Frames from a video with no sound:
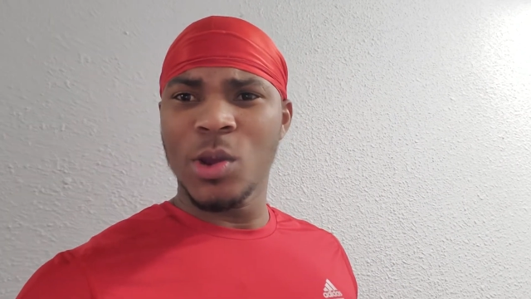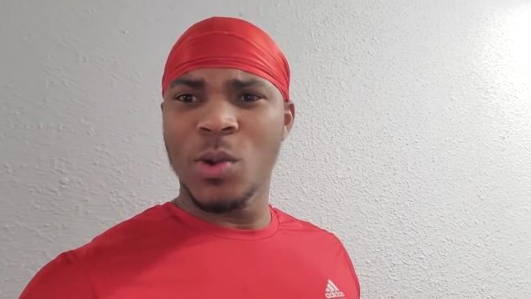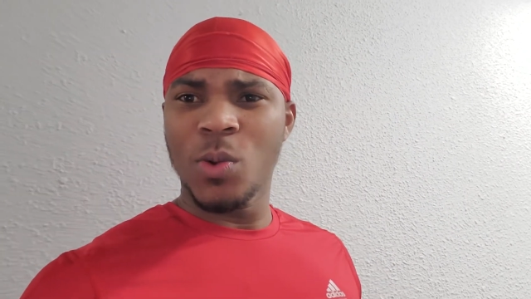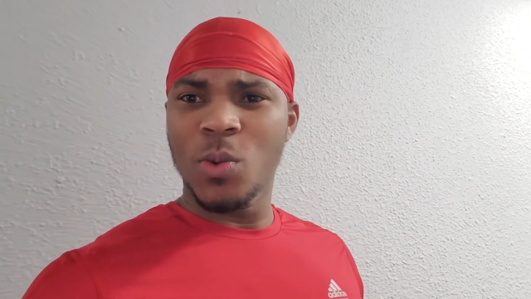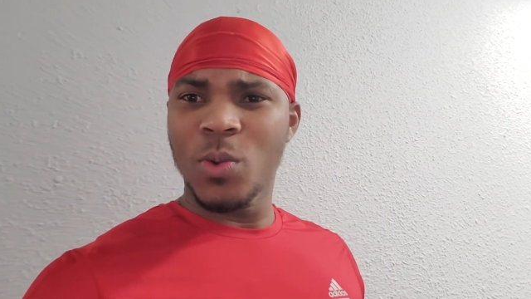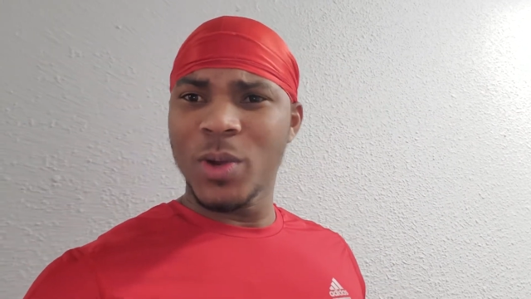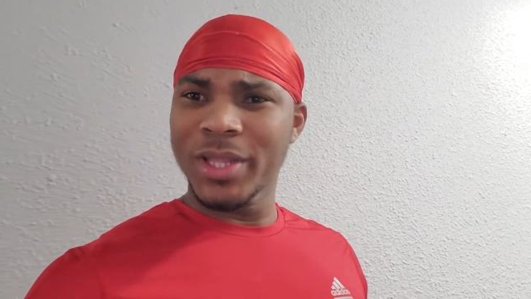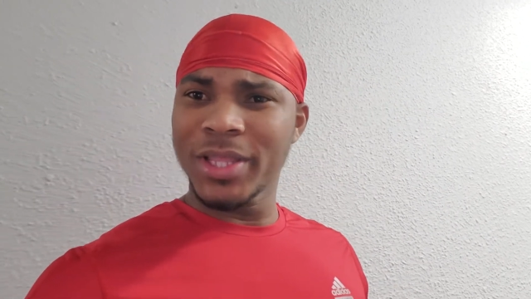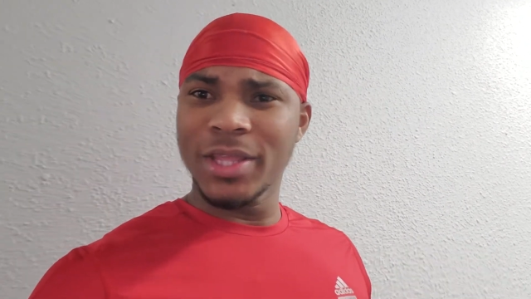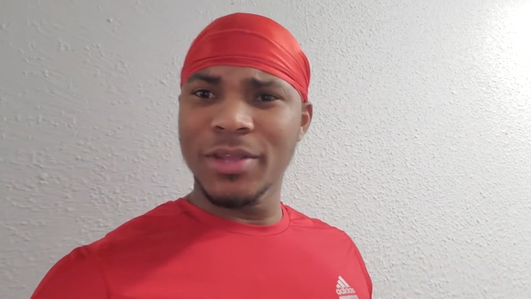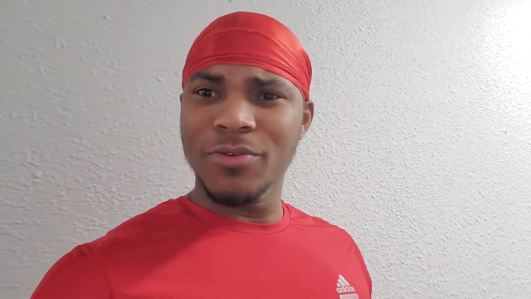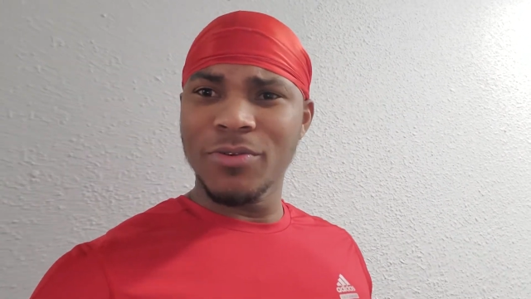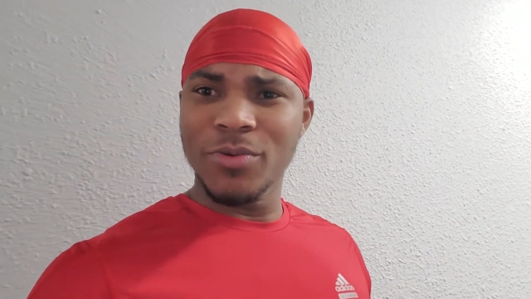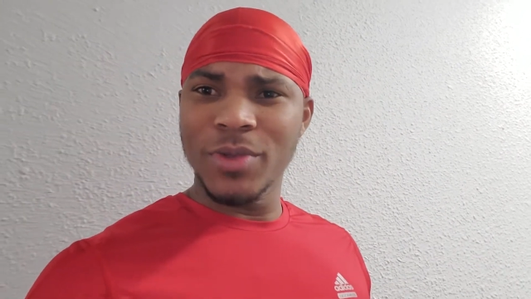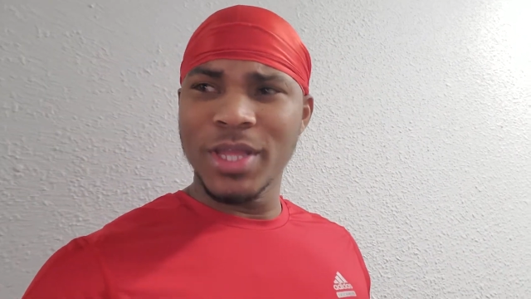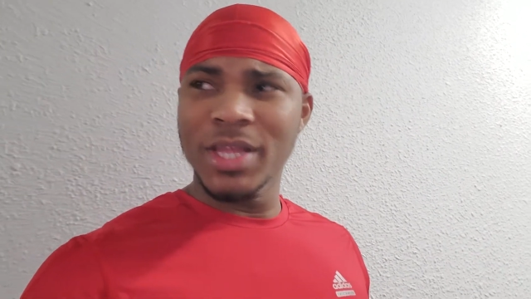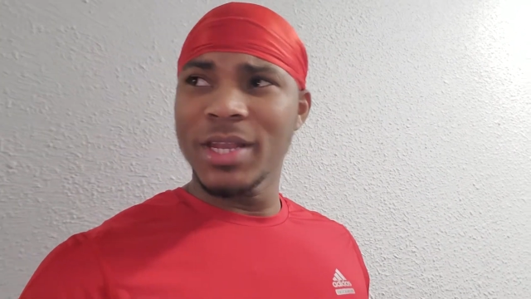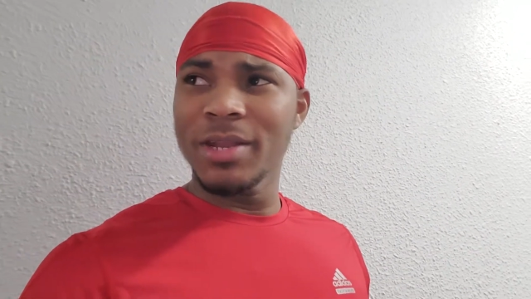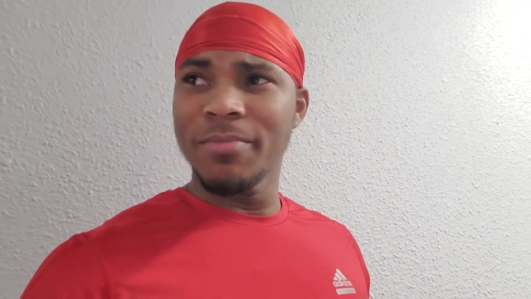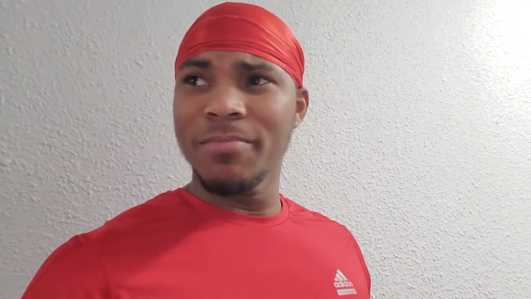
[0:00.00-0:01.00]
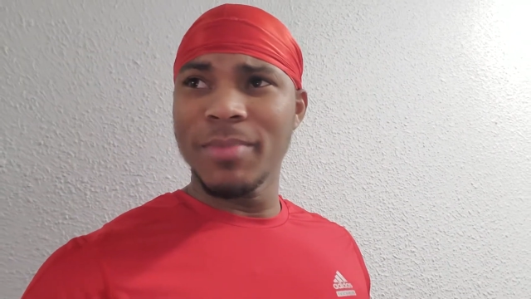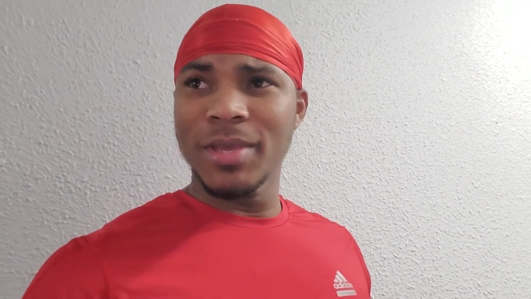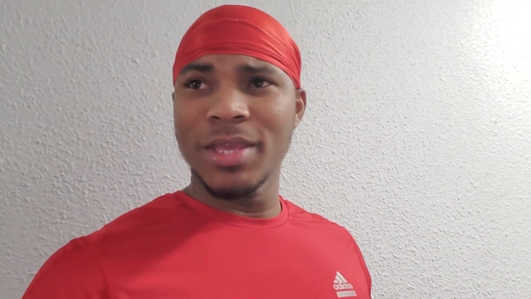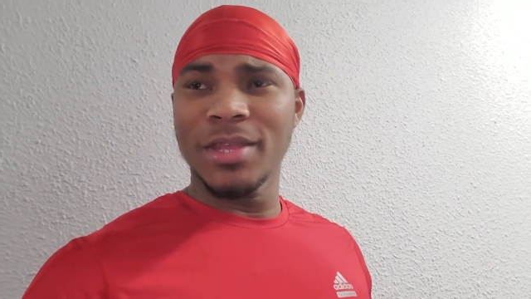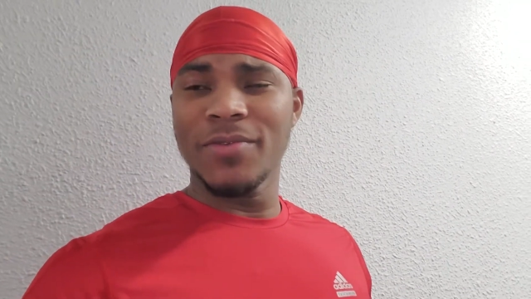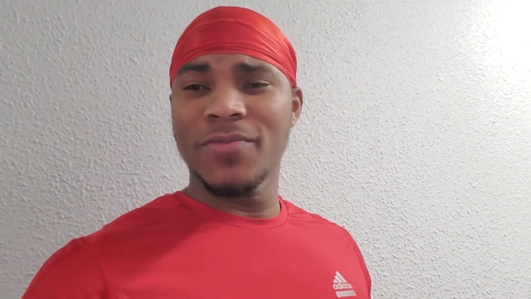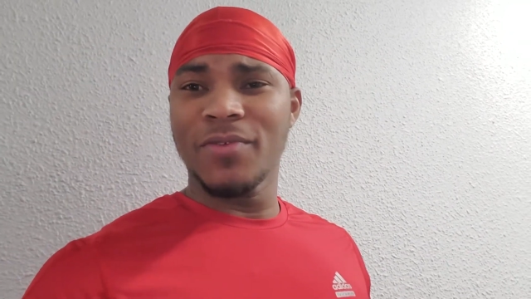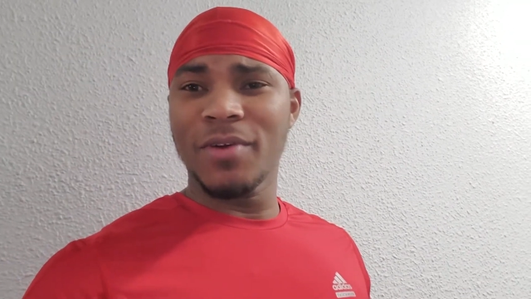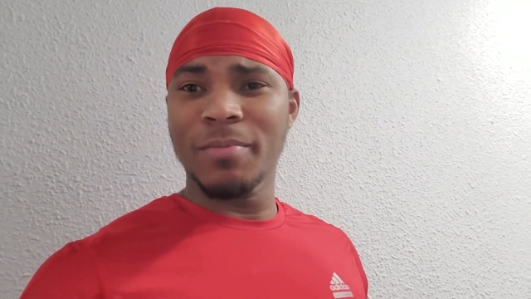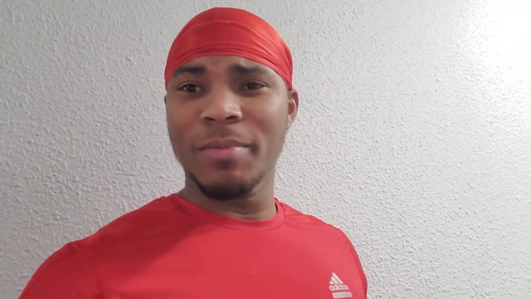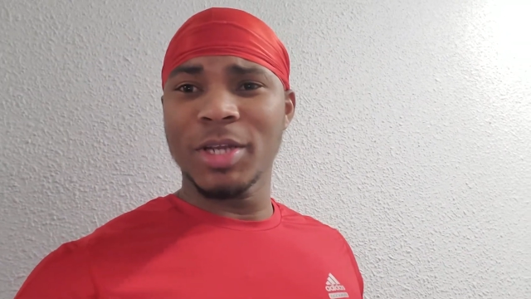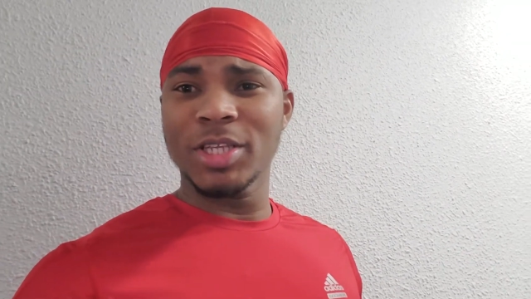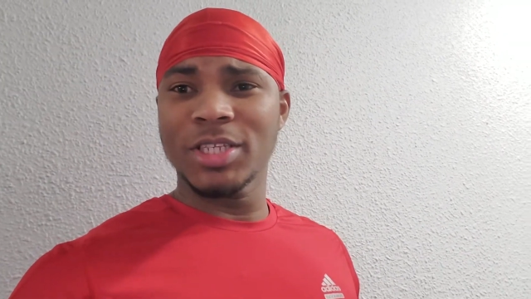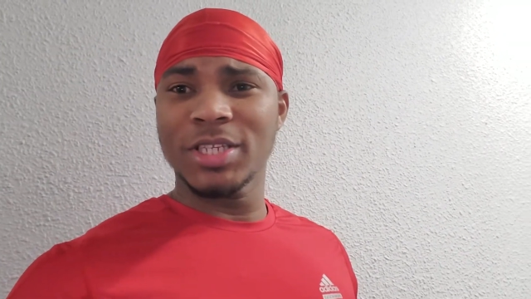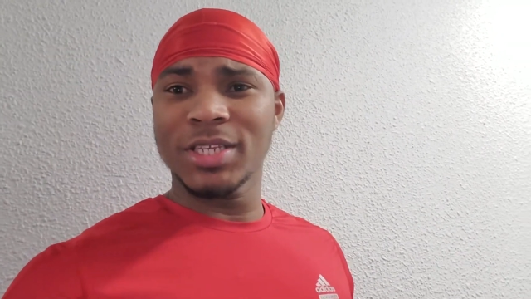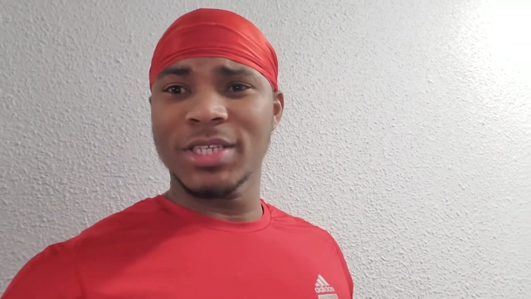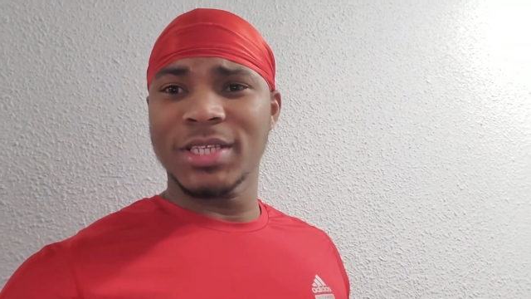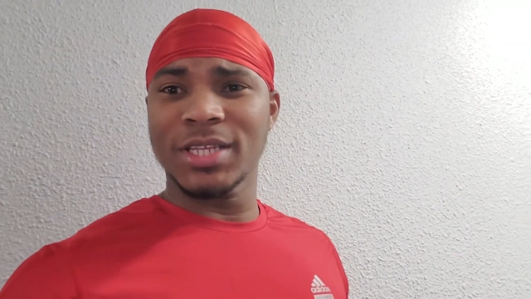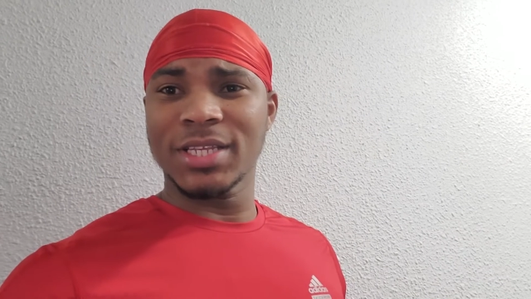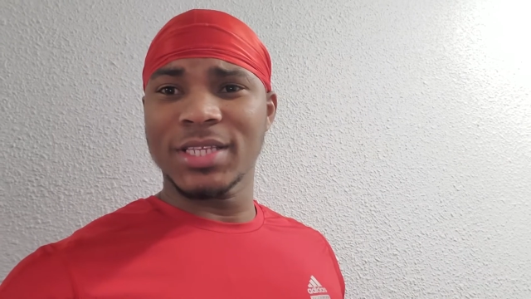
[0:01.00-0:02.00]
What it really mean for
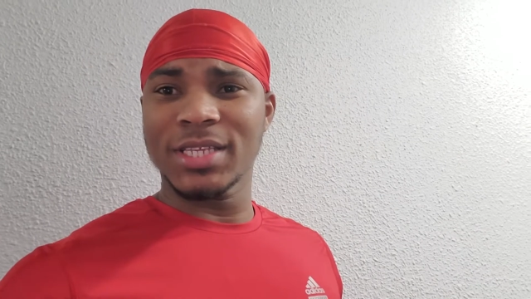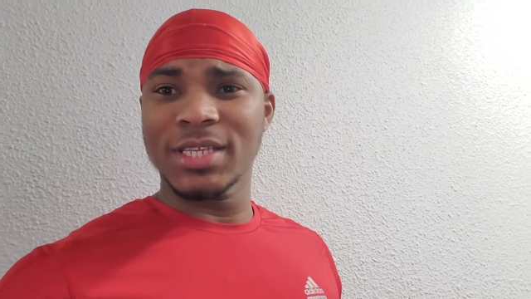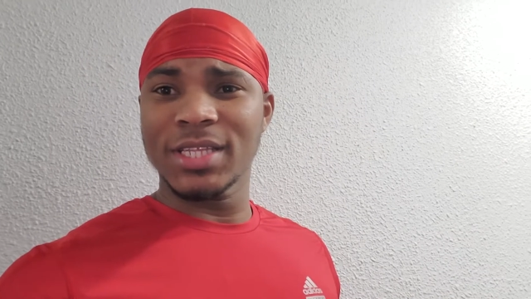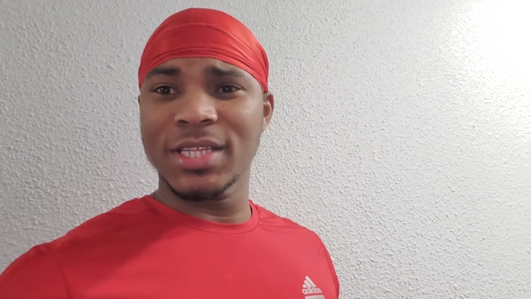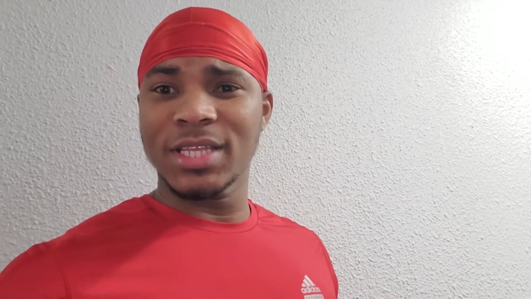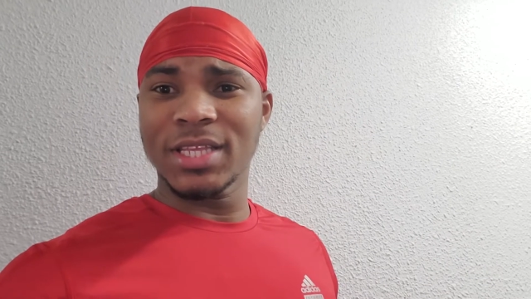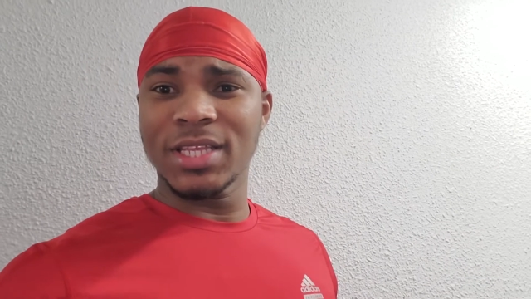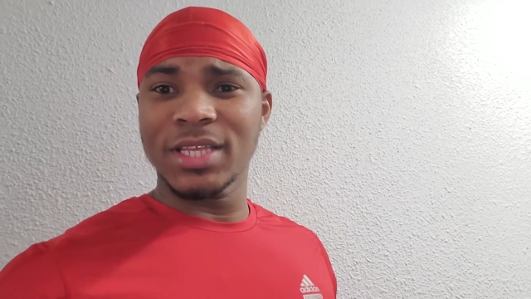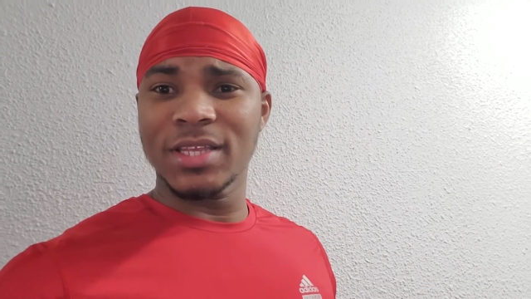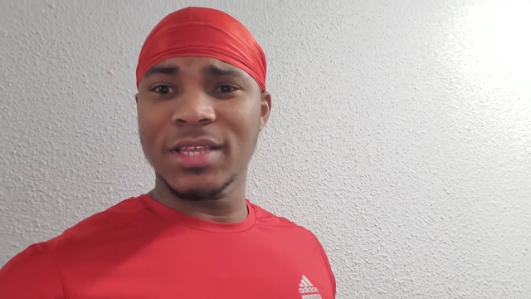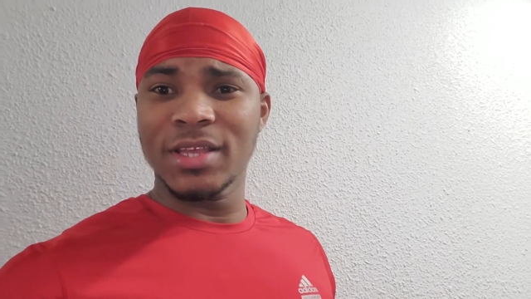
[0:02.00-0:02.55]
Manchester City?